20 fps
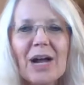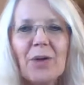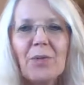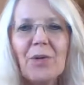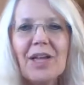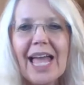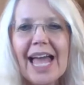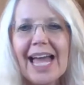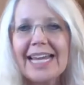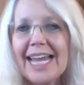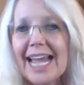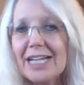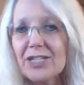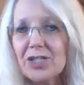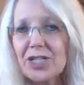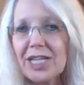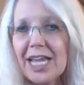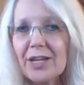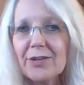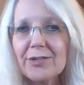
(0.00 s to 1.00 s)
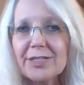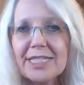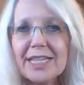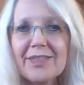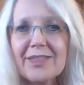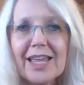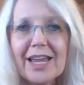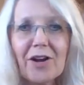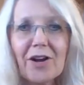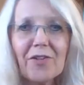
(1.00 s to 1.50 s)
We had educators
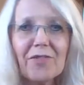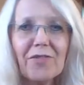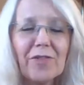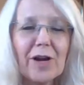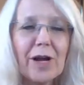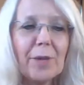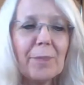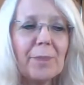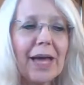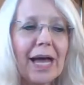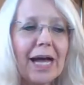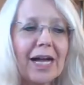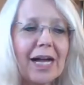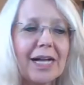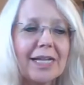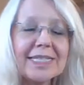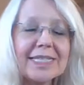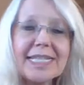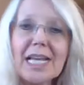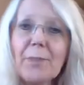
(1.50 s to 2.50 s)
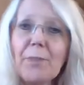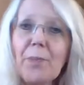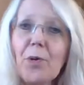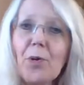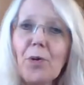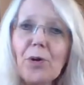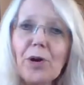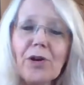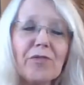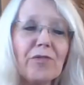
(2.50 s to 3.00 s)
in there from uh,
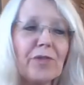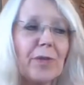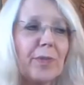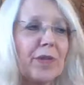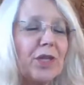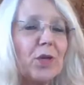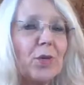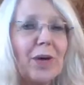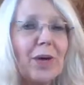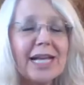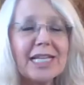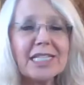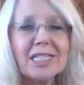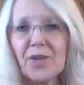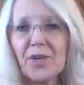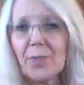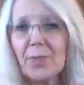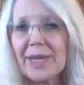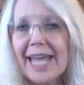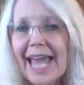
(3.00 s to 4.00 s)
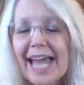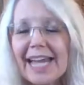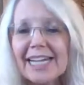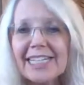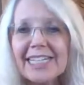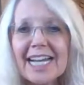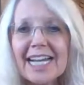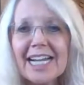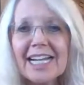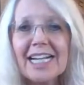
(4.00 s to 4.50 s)
Singapore, from the U.S., from
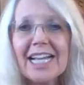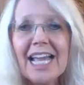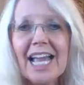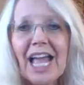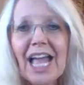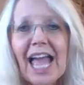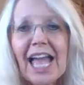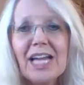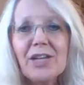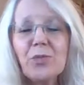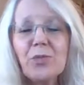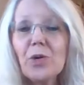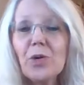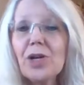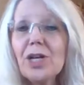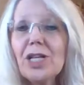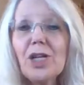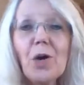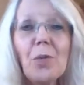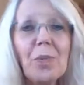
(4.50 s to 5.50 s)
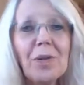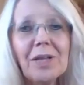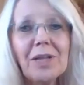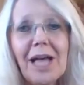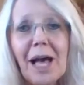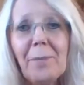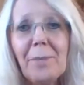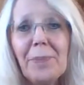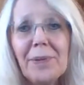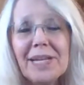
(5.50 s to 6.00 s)
Canada, and we're a global
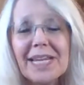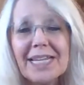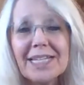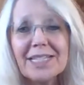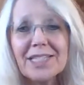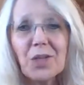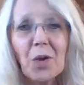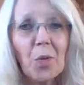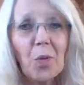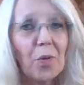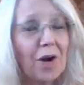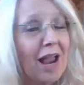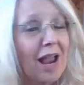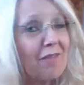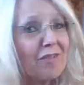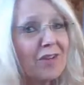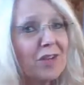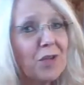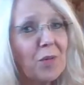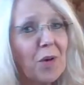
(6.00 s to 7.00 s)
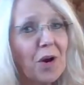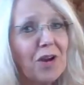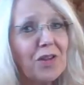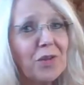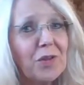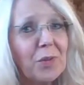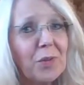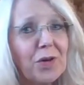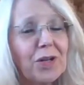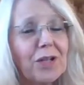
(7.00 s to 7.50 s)
company, so wherever you are
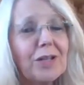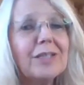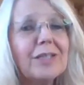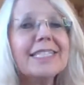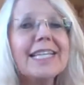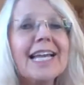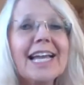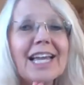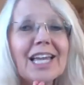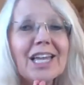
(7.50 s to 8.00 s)
in the world.